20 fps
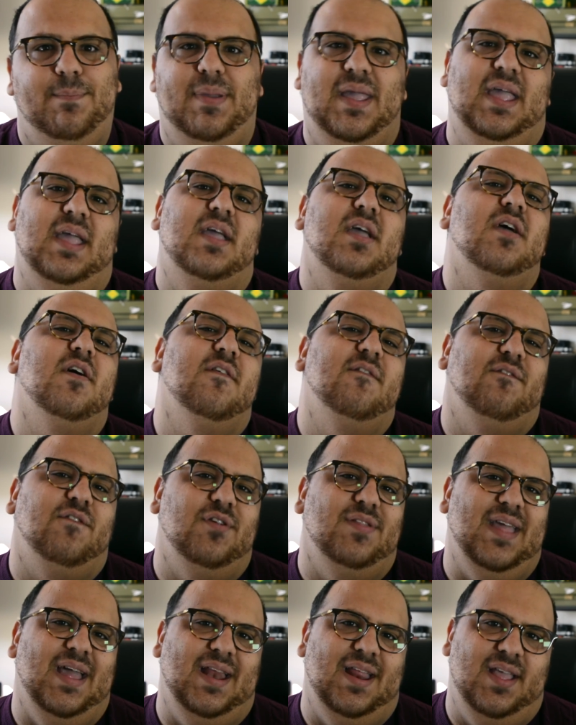pay for
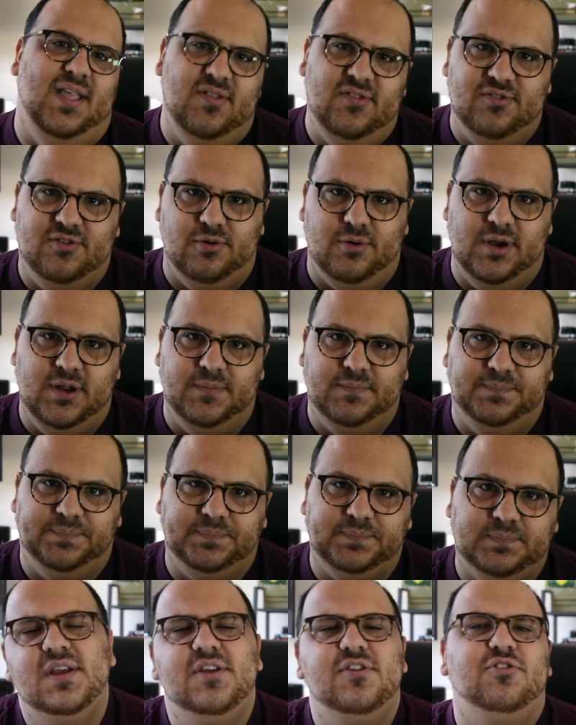that history.
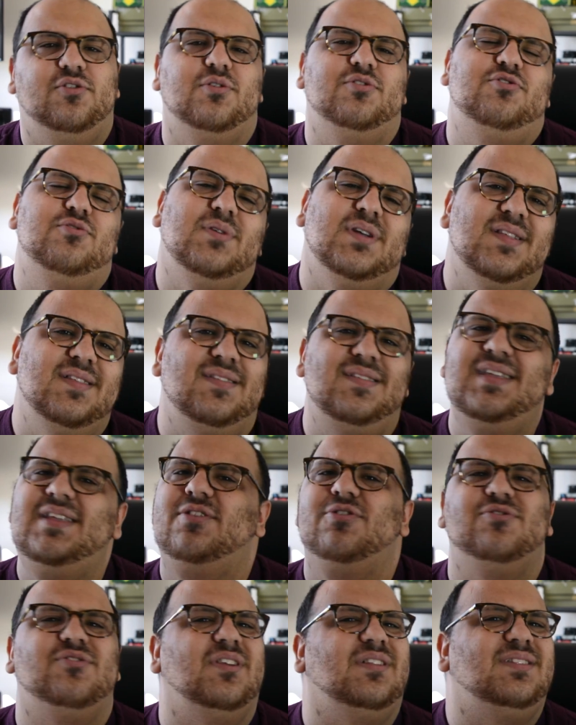So as you can see,
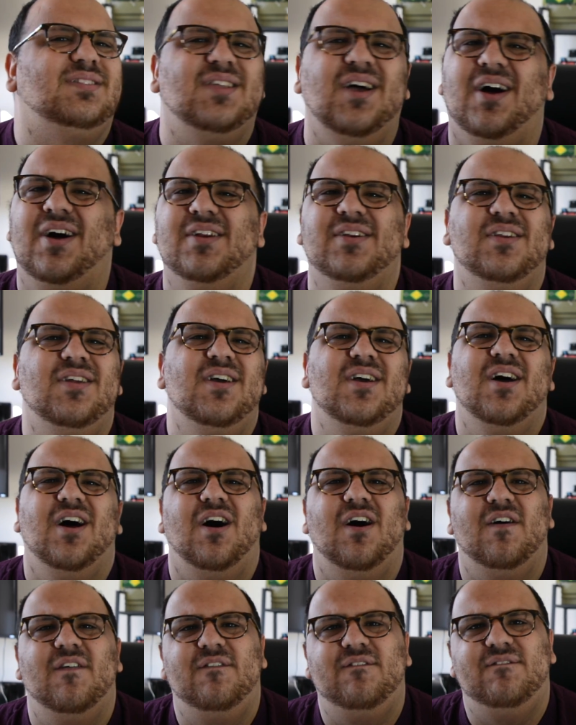there's a ton
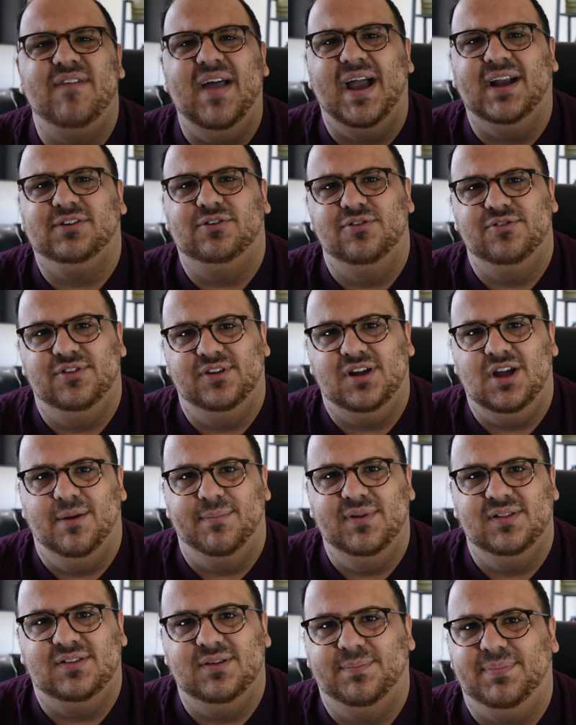of factors that
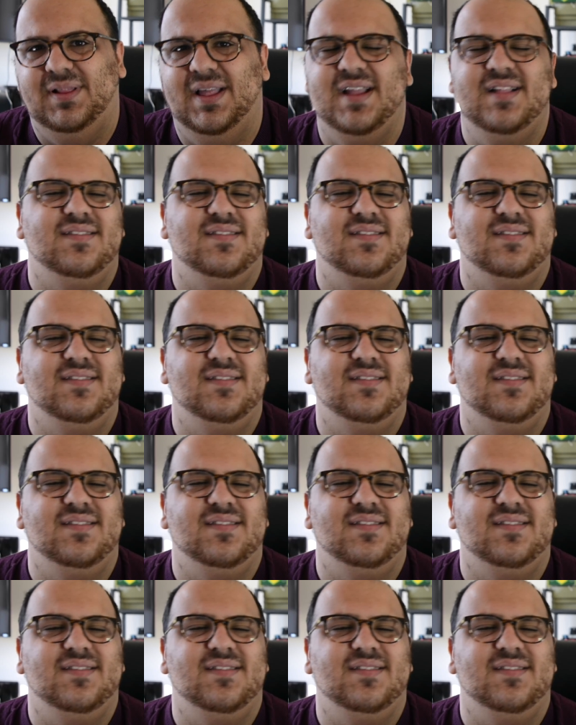come into play.